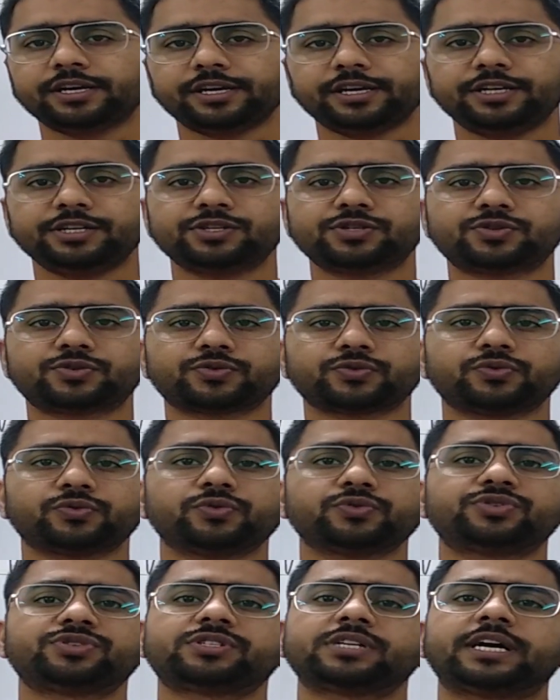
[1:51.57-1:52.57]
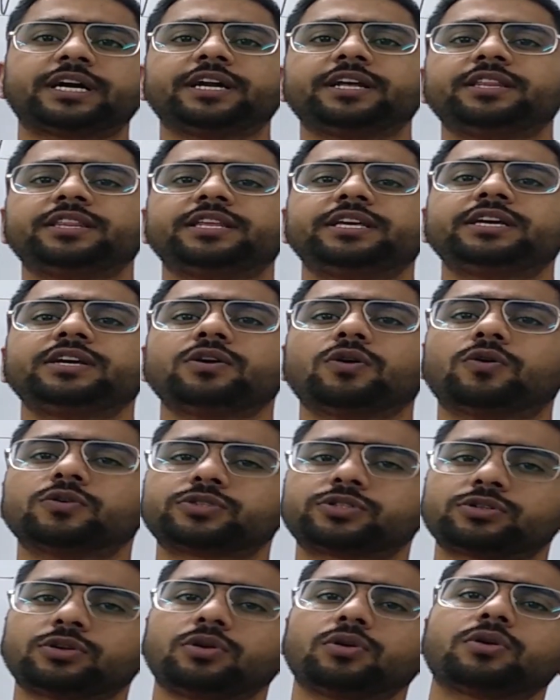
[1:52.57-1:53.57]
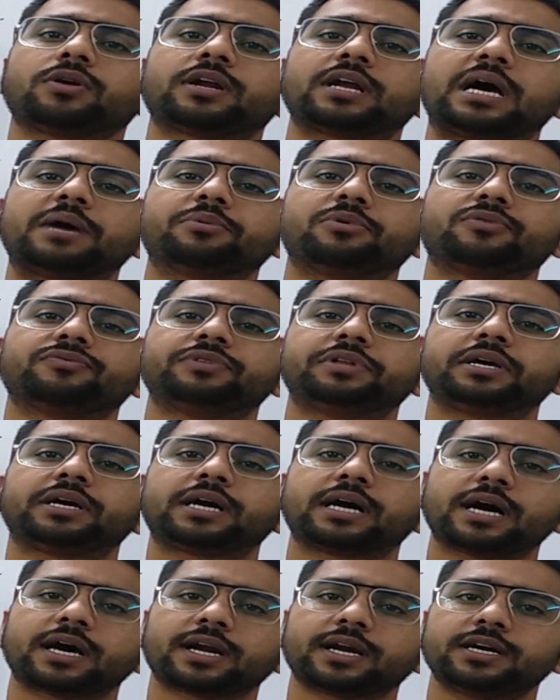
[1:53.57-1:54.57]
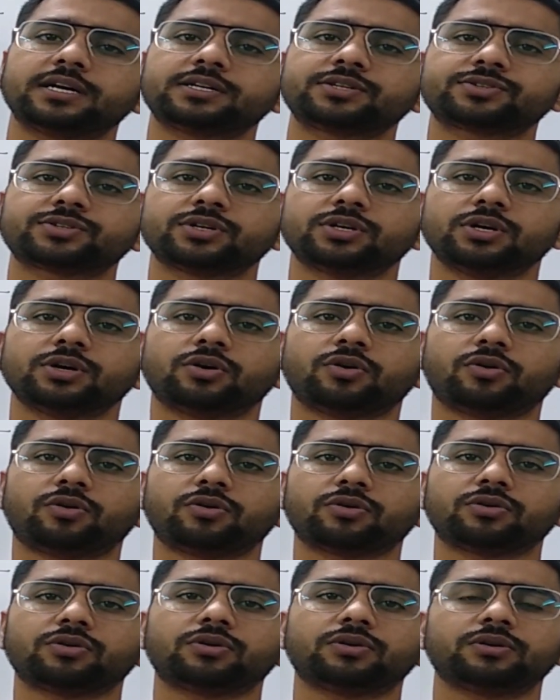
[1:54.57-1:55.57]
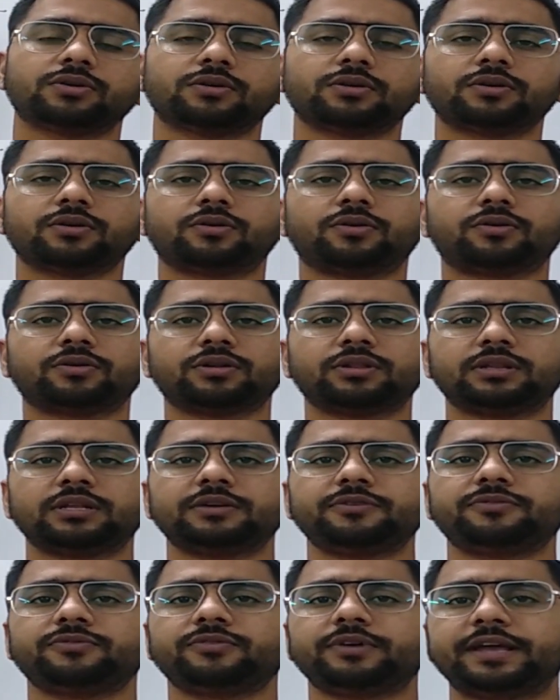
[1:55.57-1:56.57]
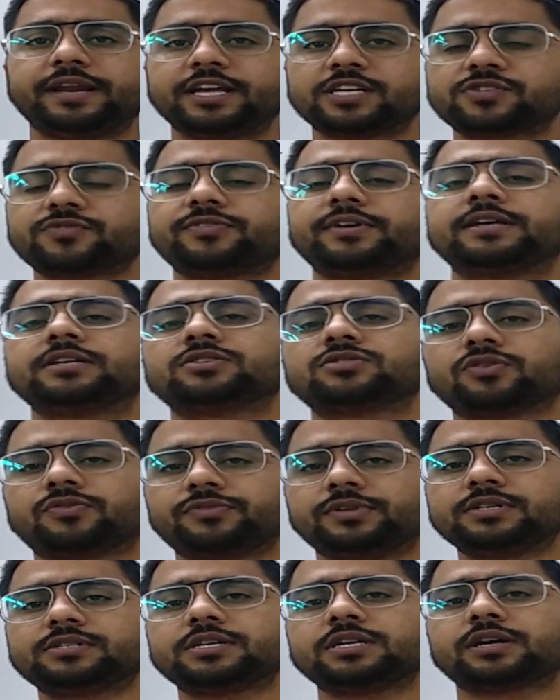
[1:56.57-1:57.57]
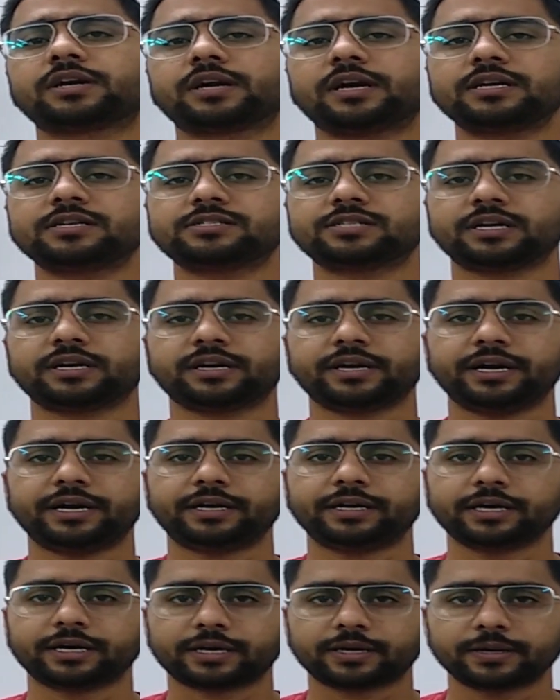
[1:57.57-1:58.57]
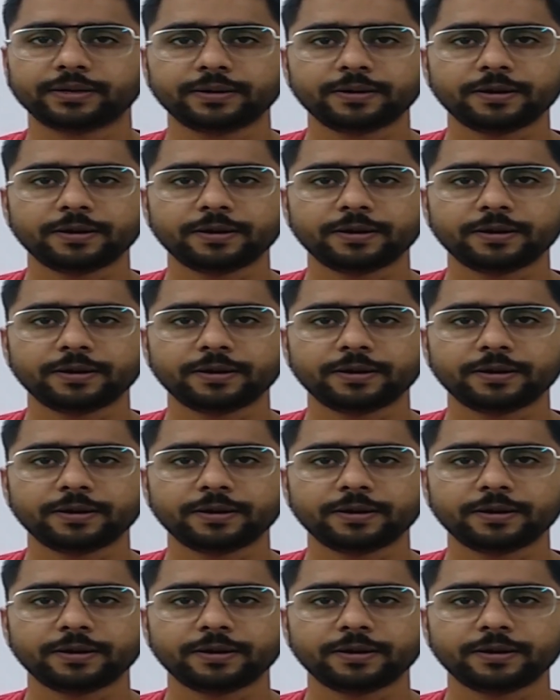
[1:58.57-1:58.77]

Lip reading: is to study the oscillogram of the currents on the various phases of the synchronous generator.